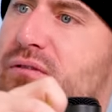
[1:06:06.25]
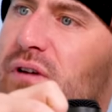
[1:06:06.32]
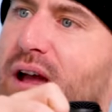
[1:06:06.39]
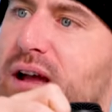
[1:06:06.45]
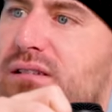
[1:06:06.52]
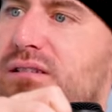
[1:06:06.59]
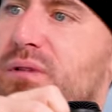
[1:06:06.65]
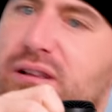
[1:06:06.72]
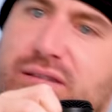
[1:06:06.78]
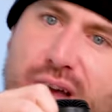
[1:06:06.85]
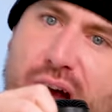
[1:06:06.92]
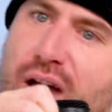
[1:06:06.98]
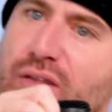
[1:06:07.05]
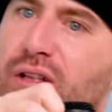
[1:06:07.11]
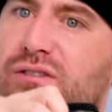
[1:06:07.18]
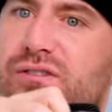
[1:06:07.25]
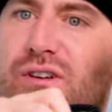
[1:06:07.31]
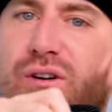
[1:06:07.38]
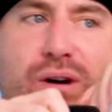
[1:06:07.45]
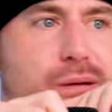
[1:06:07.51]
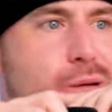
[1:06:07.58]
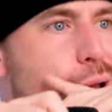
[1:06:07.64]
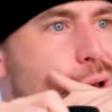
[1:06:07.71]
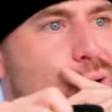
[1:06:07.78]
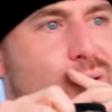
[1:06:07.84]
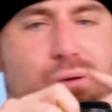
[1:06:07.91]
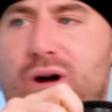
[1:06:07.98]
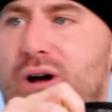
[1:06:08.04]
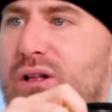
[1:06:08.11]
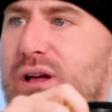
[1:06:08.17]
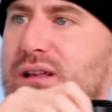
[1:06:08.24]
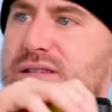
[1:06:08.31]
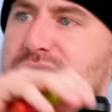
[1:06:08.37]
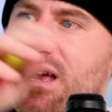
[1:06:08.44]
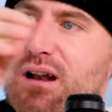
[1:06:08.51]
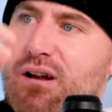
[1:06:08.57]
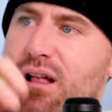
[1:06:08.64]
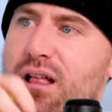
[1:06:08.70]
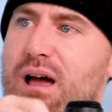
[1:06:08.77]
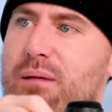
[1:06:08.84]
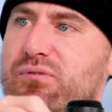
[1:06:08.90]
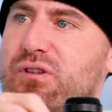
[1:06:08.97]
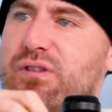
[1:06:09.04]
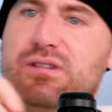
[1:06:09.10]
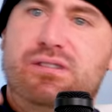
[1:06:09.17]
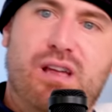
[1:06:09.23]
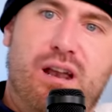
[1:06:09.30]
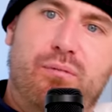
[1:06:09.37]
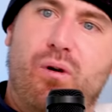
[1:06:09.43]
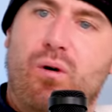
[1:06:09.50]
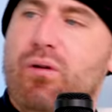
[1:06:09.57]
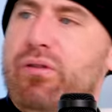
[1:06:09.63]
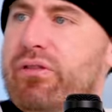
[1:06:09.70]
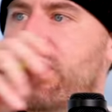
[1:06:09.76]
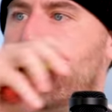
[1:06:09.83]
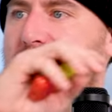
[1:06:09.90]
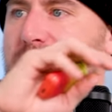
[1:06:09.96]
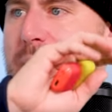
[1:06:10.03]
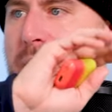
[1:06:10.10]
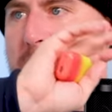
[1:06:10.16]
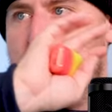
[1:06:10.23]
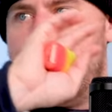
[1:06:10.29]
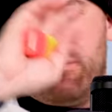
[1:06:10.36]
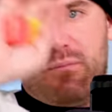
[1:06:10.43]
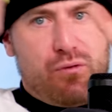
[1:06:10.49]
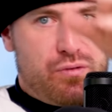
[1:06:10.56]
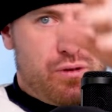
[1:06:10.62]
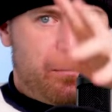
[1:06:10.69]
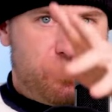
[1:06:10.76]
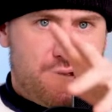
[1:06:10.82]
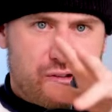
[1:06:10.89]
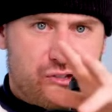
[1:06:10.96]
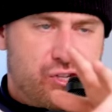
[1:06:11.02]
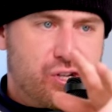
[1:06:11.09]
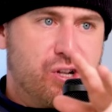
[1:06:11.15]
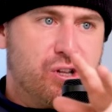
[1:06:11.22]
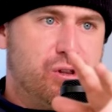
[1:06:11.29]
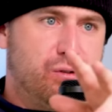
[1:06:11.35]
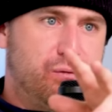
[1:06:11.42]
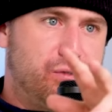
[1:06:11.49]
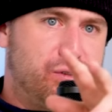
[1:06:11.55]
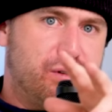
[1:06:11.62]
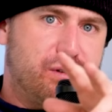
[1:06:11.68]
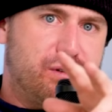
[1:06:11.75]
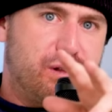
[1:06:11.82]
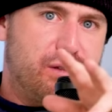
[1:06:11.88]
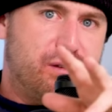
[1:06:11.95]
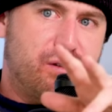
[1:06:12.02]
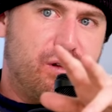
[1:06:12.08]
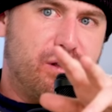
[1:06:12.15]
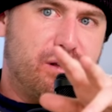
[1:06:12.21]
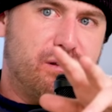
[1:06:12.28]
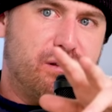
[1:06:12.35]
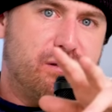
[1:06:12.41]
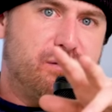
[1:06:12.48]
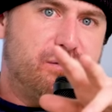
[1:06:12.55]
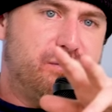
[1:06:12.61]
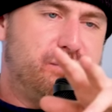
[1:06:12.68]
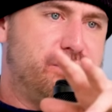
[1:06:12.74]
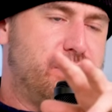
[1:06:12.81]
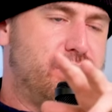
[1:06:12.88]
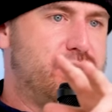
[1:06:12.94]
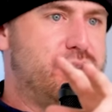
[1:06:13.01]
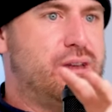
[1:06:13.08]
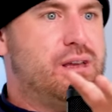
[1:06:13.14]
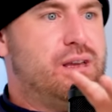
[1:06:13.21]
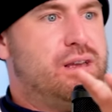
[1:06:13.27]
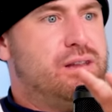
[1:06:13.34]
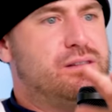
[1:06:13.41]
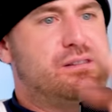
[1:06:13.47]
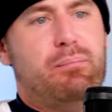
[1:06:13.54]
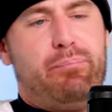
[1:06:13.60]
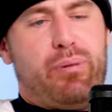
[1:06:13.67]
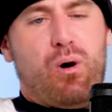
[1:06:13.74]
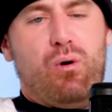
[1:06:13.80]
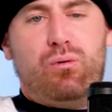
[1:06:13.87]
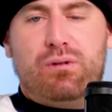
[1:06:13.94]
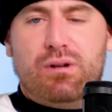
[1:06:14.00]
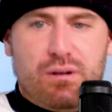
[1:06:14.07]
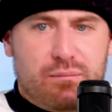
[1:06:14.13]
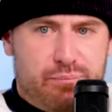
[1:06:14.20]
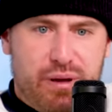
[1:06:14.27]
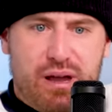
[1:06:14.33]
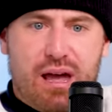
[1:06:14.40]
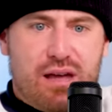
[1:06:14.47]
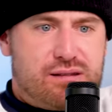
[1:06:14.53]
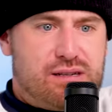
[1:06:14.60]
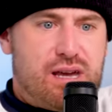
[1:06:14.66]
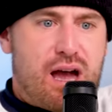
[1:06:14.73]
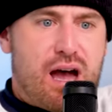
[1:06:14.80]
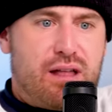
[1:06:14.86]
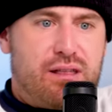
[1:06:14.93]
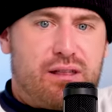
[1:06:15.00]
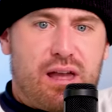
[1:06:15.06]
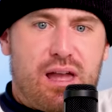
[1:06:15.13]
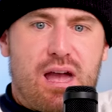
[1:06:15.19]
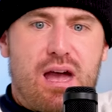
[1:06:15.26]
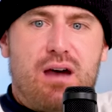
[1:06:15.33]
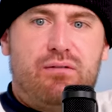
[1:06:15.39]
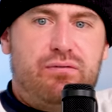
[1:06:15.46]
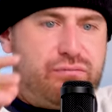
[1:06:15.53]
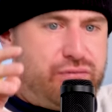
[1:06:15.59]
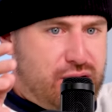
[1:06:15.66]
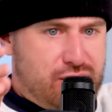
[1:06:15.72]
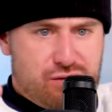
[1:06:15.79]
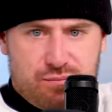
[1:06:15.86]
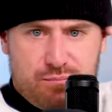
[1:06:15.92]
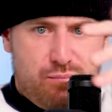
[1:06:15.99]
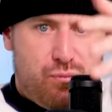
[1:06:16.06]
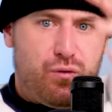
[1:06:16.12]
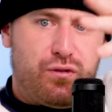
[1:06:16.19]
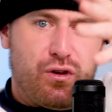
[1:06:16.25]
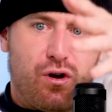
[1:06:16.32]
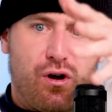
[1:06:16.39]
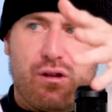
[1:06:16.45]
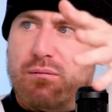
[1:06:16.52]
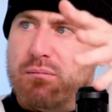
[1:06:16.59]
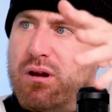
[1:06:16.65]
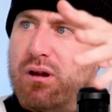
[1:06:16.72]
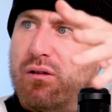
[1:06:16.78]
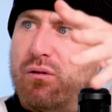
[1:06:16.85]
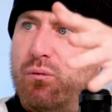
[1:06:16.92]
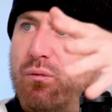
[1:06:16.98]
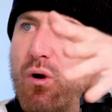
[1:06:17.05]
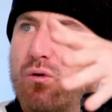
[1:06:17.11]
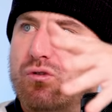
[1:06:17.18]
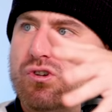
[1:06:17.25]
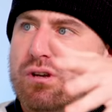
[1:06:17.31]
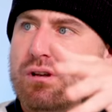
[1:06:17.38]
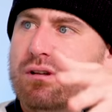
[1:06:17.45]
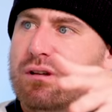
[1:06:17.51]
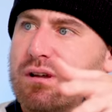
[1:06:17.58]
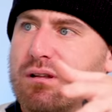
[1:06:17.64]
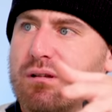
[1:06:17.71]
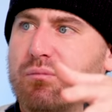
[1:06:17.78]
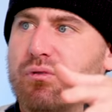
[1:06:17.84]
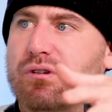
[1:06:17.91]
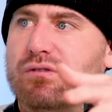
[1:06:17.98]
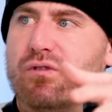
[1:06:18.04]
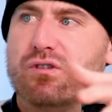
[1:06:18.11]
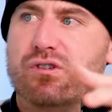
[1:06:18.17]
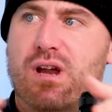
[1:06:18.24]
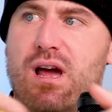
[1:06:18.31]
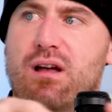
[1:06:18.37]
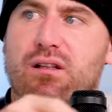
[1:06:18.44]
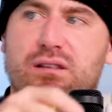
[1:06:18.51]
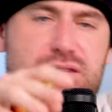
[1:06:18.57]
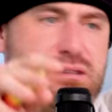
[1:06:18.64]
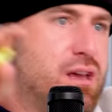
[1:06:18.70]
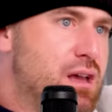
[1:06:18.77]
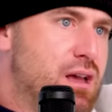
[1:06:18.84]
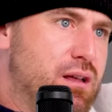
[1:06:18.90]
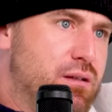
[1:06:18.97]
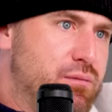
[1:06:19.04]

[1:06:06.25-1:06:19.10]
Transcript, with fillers: I'm in Vegas. I'm like, done. Let's do it. We're all in. Set it all up. So they set up the whole thing. They moved the, the seclude. I think it's called like this. Some boat big ass yacht that they have. They just moved it all to the middle of the ocean in the British Virgin mm-hmm. Islands.